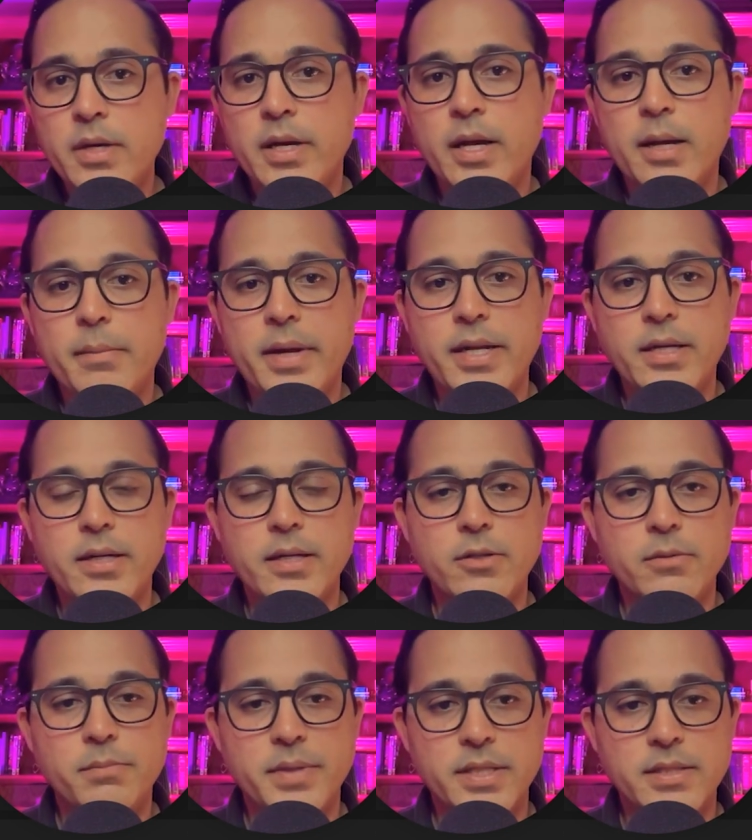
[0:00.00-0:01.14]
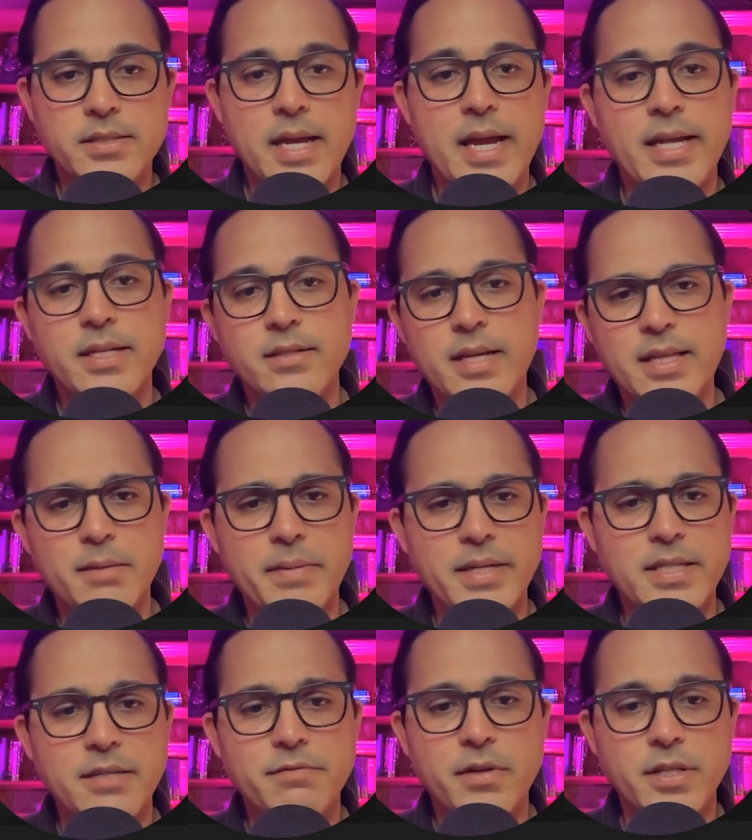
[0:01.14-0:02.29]
And it'll be assigned, I think by
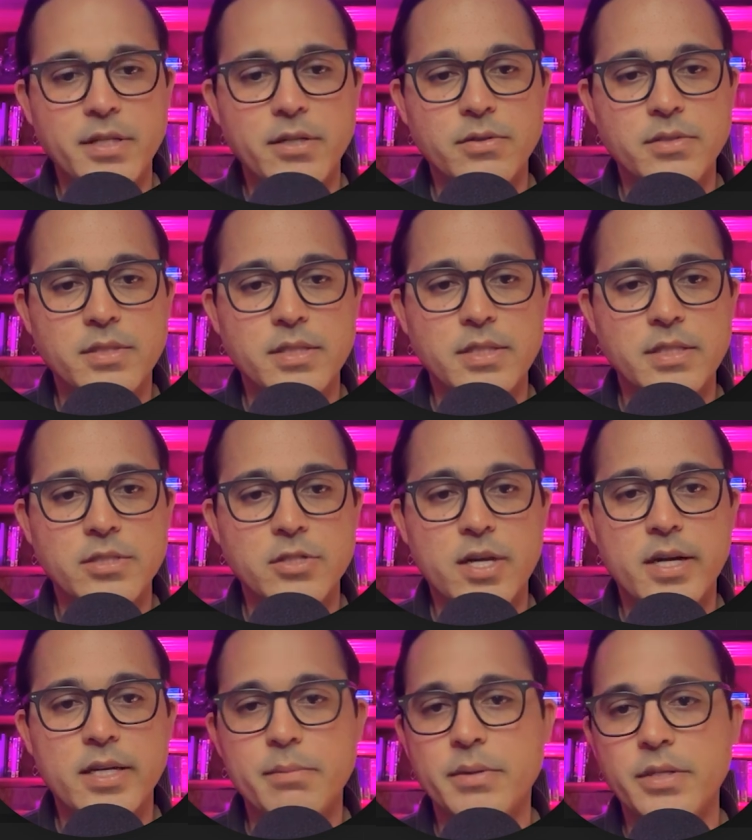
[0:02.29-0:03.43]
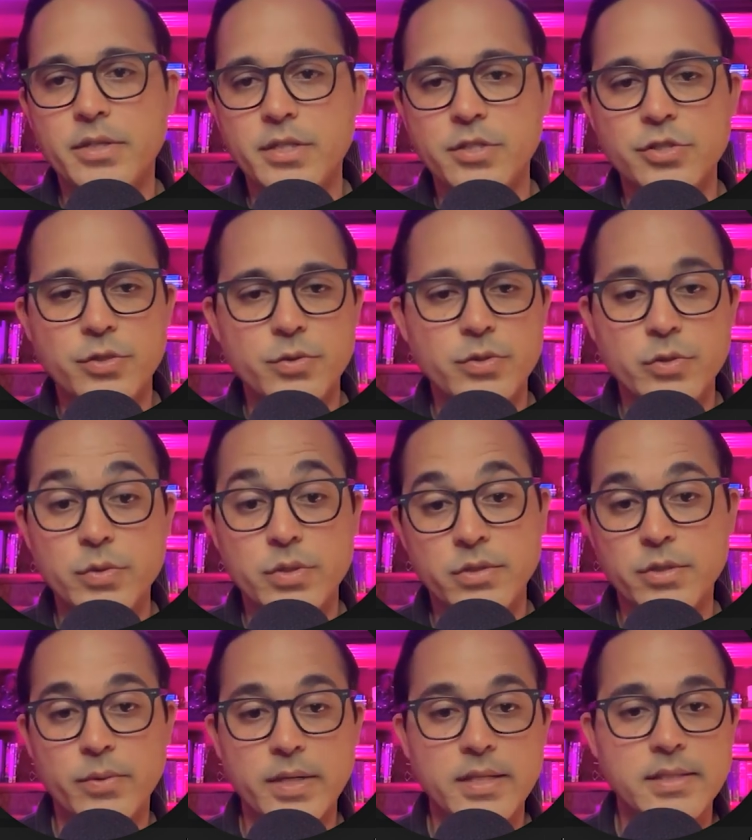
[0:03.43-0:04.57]
default it goes to the disc jockey, but you can choose who
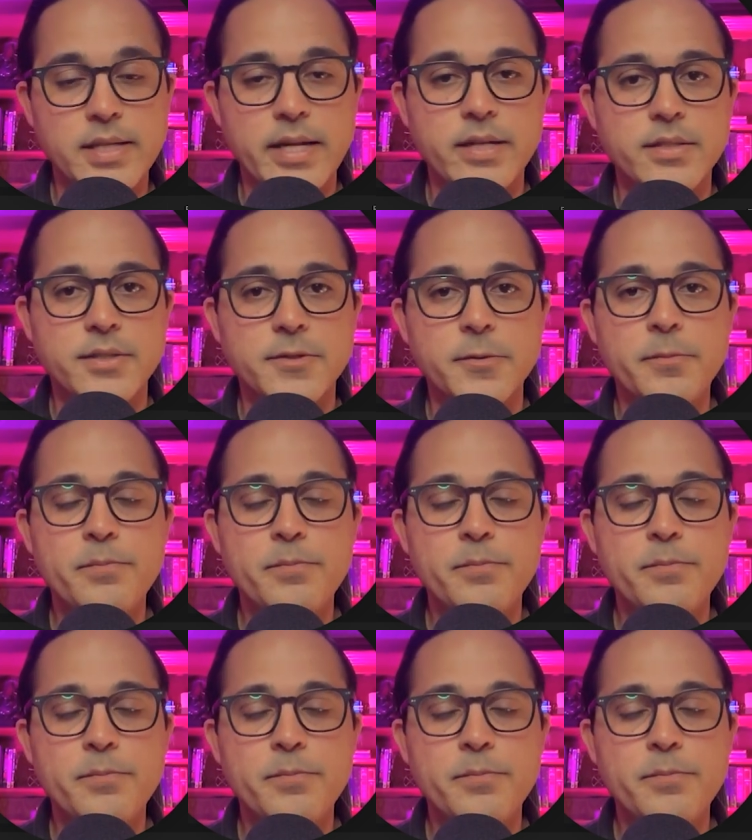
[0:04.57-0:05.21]
you want to assign it to.